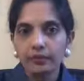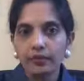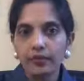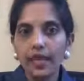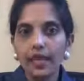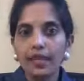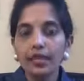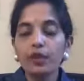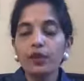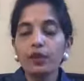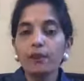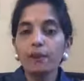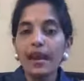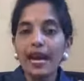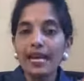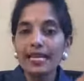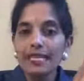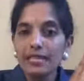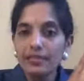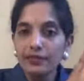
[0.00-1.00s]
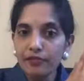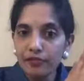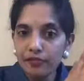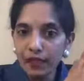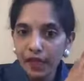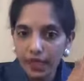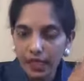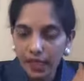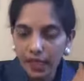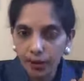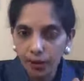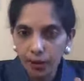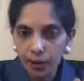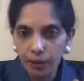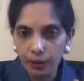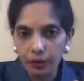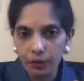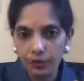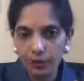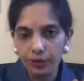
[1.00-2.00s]
And you're pacifying
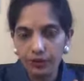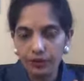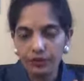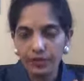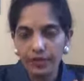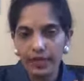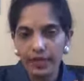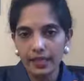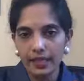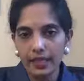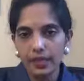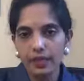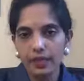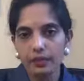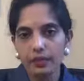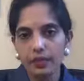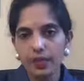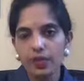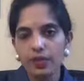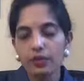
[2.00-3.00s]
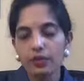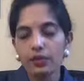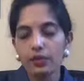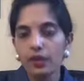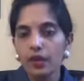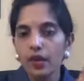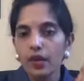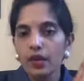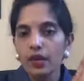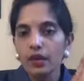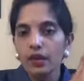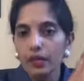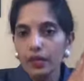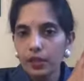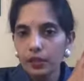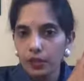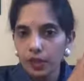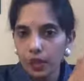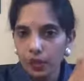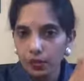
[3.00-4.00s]
all the nerve endings when
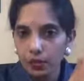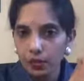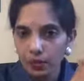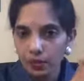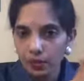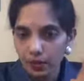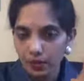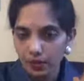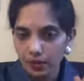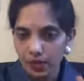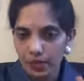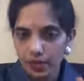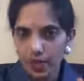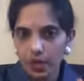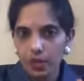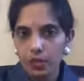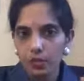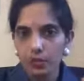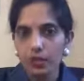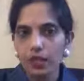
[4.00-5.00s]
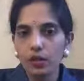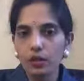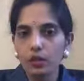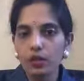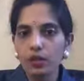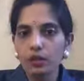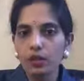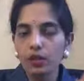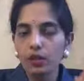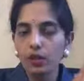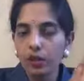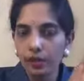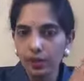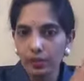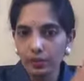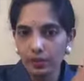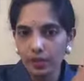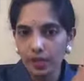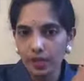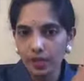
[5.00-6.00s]
you do the massage, when you do the oil
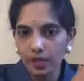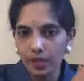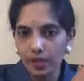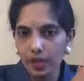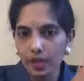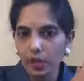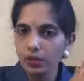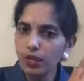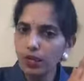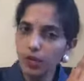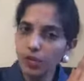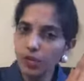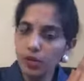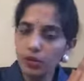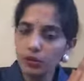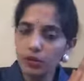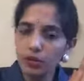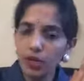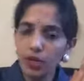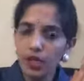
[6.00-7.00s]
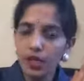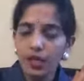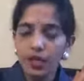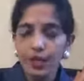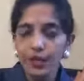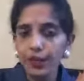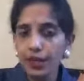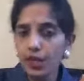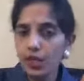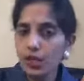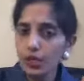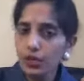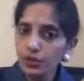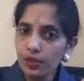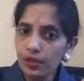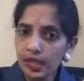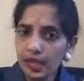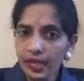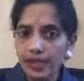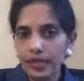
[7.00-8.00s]
massage. You can
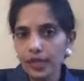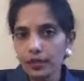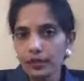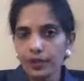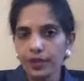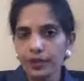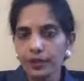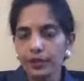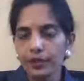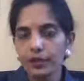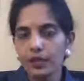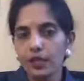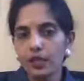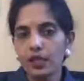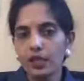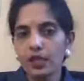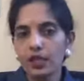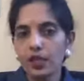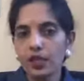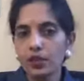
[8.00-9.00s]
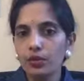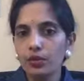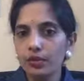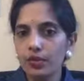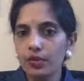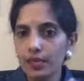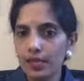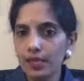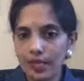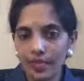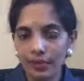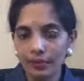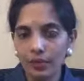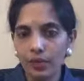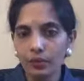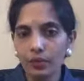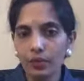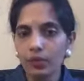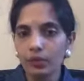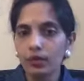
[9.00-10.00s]
choose any oil. You can choose sesame
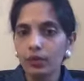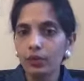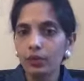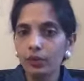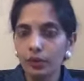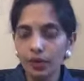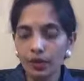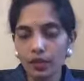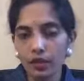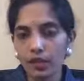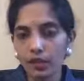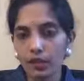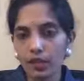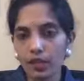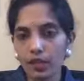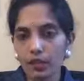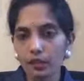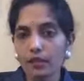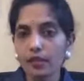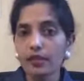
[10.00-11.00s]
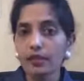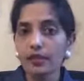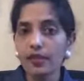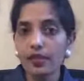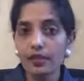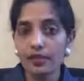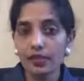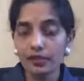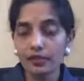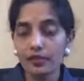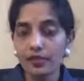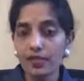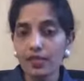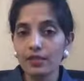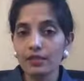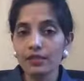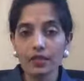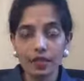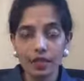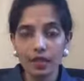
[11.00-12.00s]
oil or coconut oil. If it's
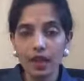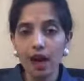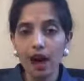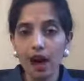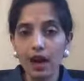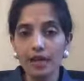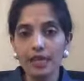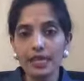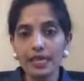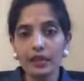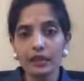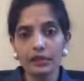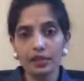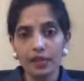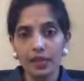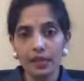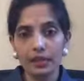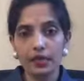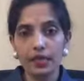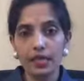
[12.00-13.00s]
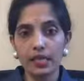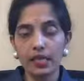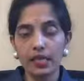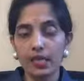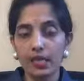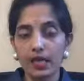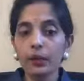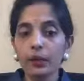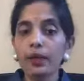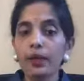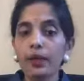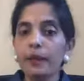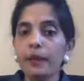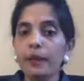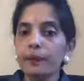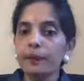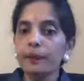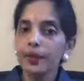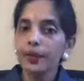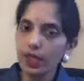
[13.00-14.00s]
very hot outside right now,
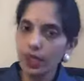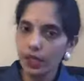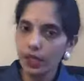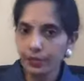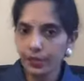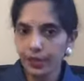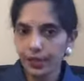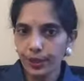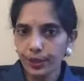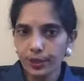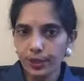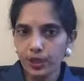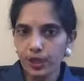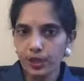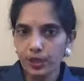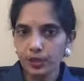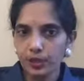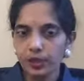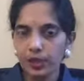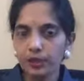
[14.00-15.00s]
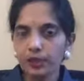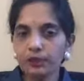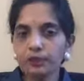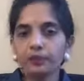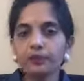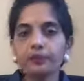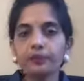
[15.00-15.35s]
you can use coconut oil